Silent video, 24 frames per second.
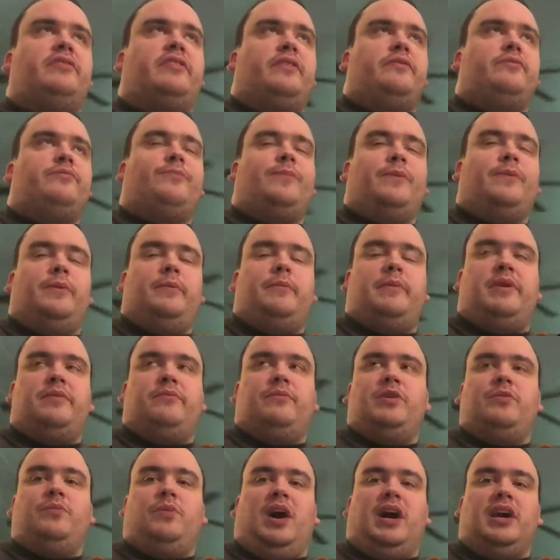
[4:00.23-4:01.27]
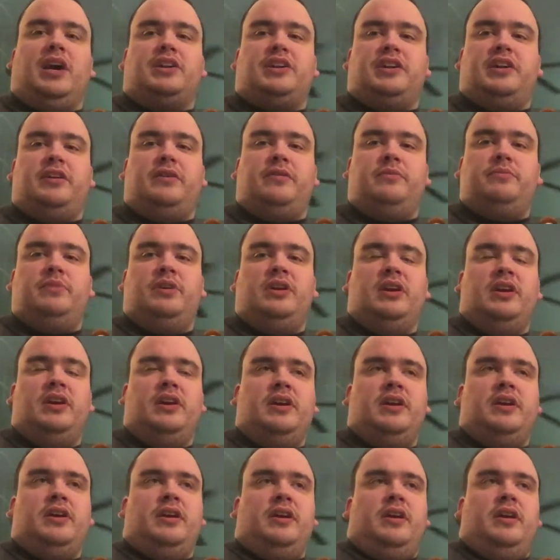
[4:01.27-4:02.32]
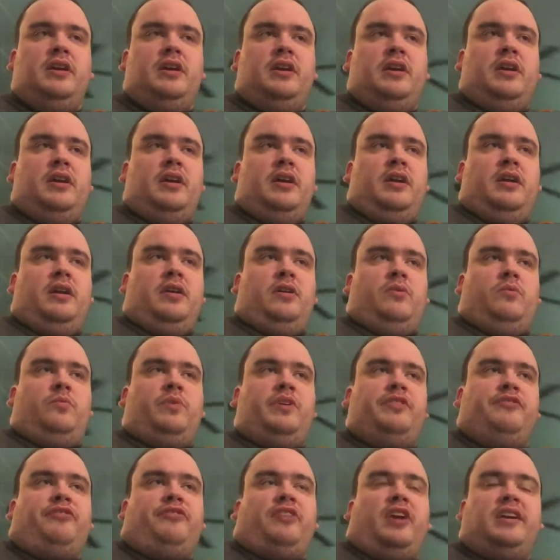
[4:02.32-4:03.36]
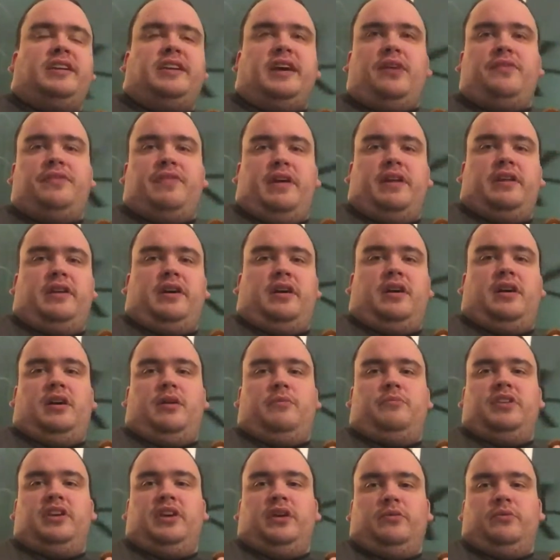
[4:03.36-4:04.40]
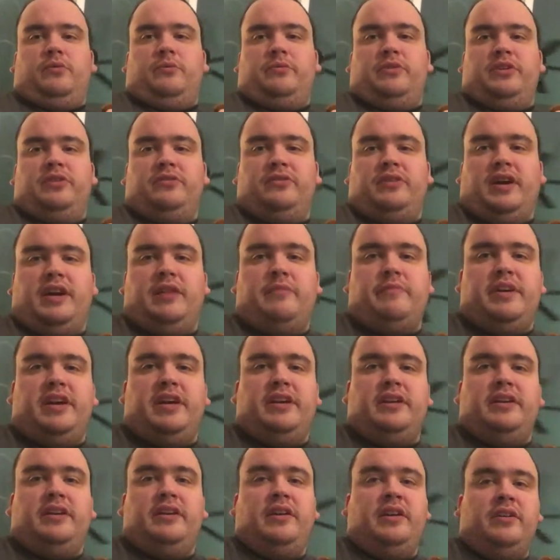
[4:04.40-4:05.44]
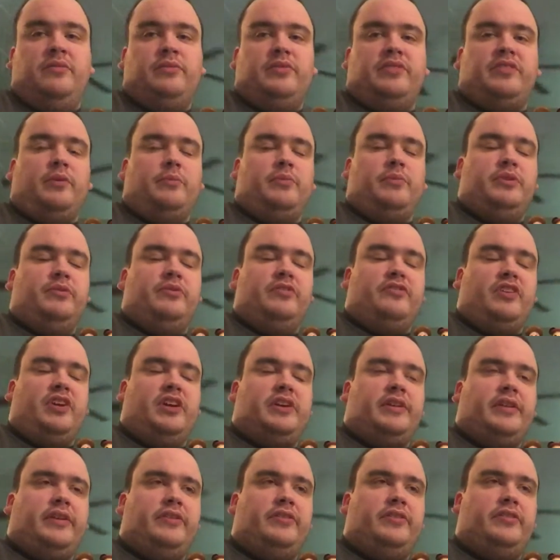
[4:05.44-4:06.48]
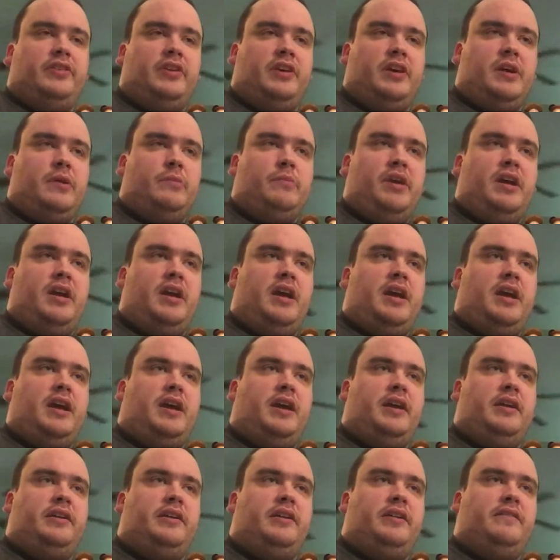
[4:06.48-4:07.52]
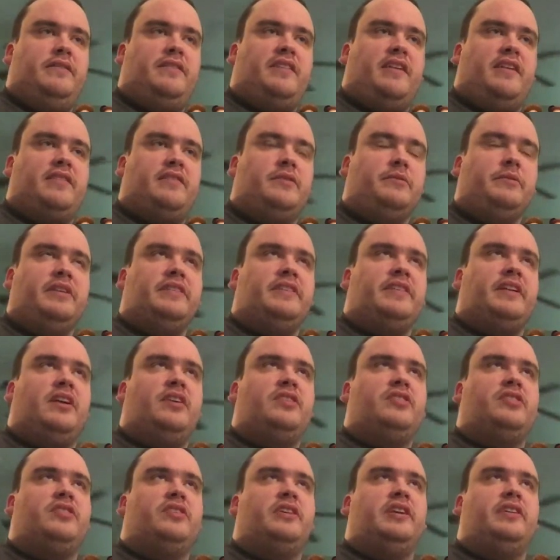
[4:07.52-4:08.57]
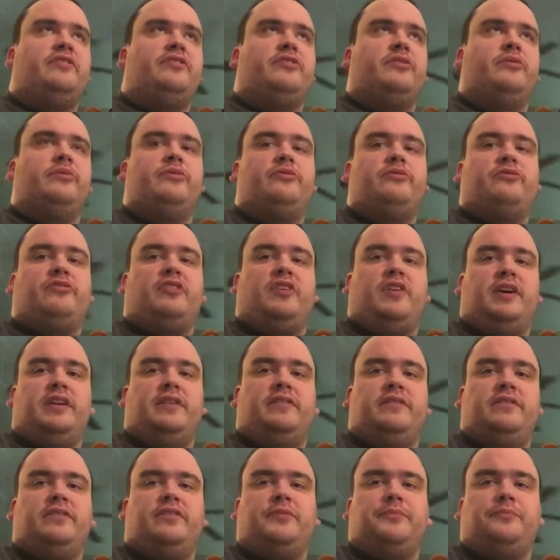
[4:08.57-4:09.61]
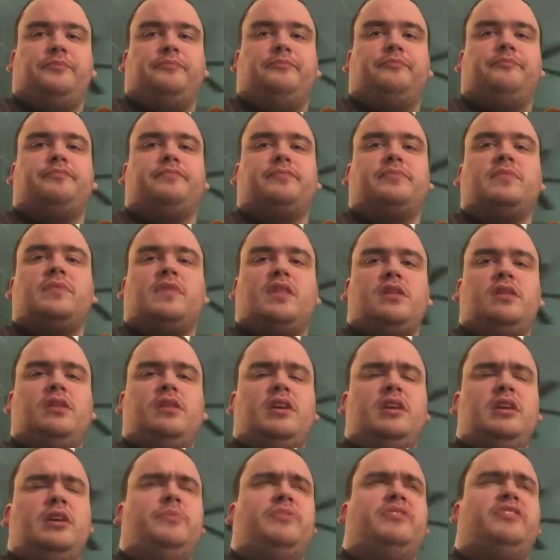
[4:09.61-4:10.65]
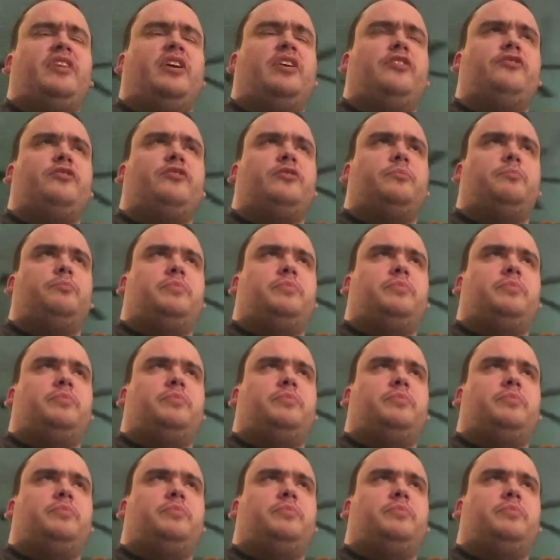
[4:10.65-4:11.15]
that for him, and we watch him. We find out that the young woman who died, Amanda, was someone who was very close to him. And in Zazie Beetz' character, he soon finds himself